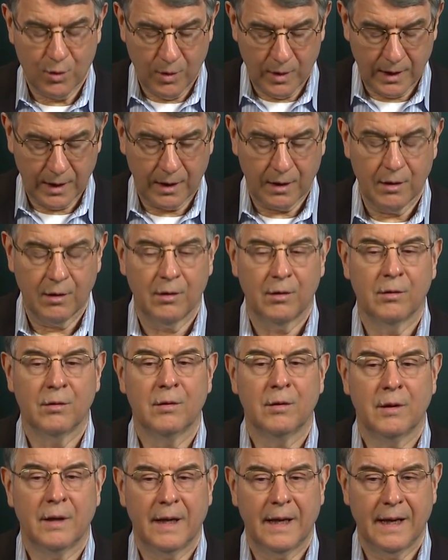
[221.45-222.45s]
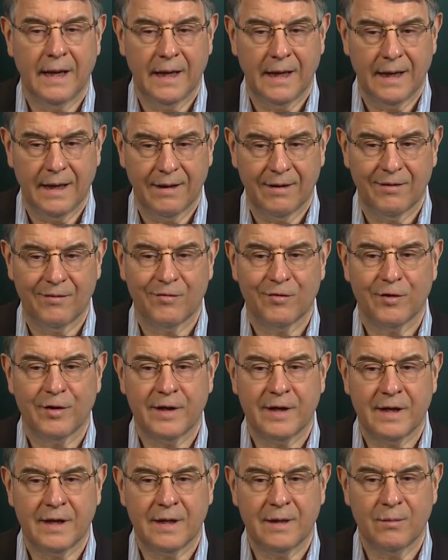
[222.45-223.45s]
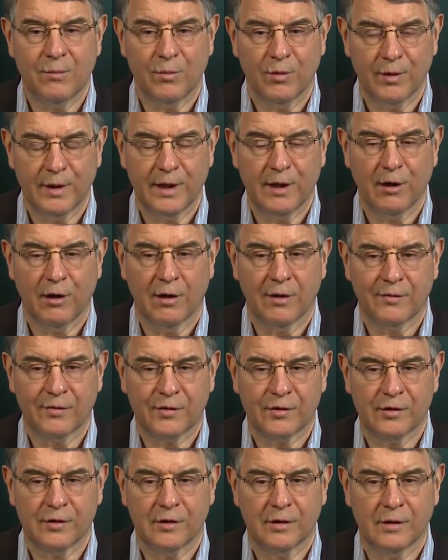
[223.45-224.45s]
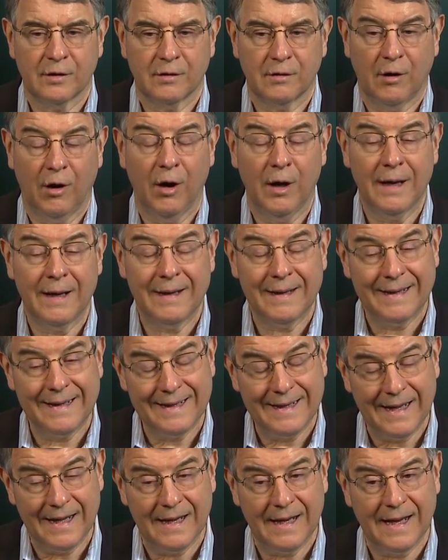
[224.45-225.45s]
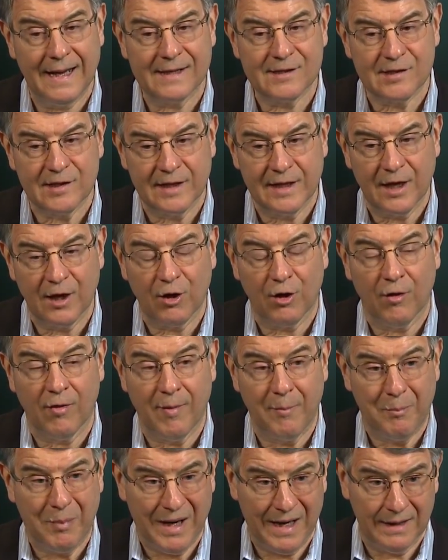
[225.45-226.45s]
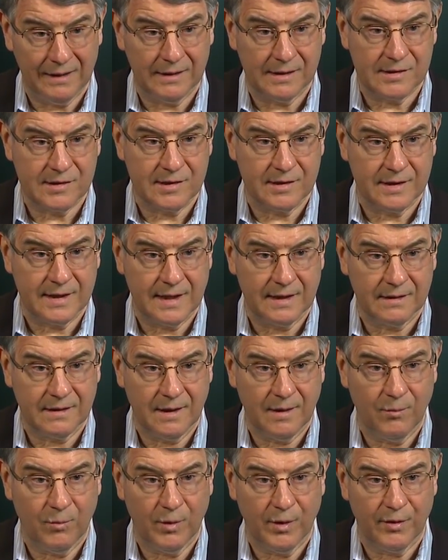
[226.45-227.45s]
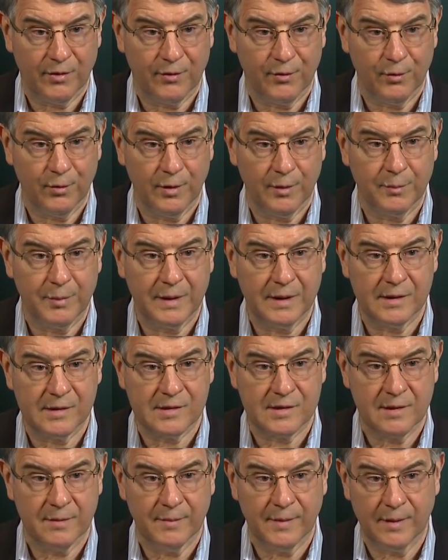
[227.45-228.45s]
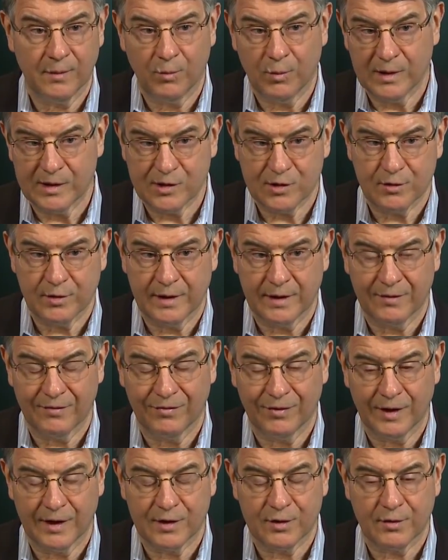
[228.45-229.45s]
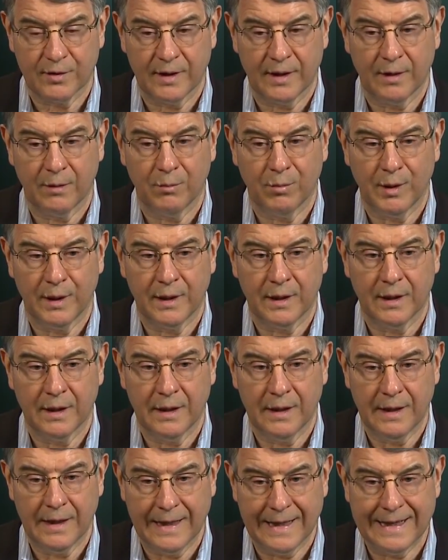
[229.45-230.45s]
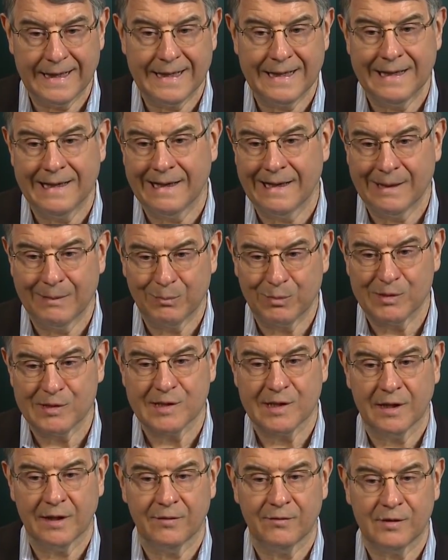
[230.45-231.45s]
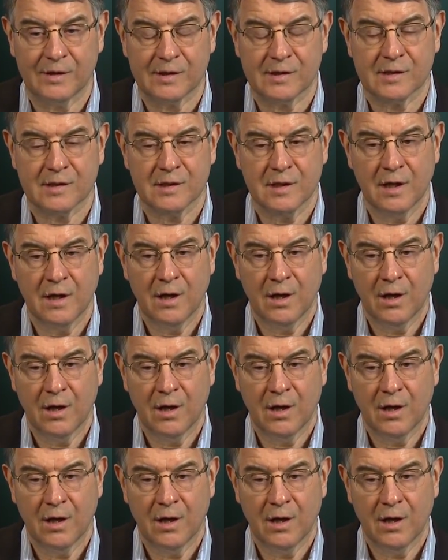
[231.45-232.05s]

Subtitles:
Quantico, and every Marine officer, actually not all the pilots at that time went through it because some of them went straight to flight training, but 99% of us,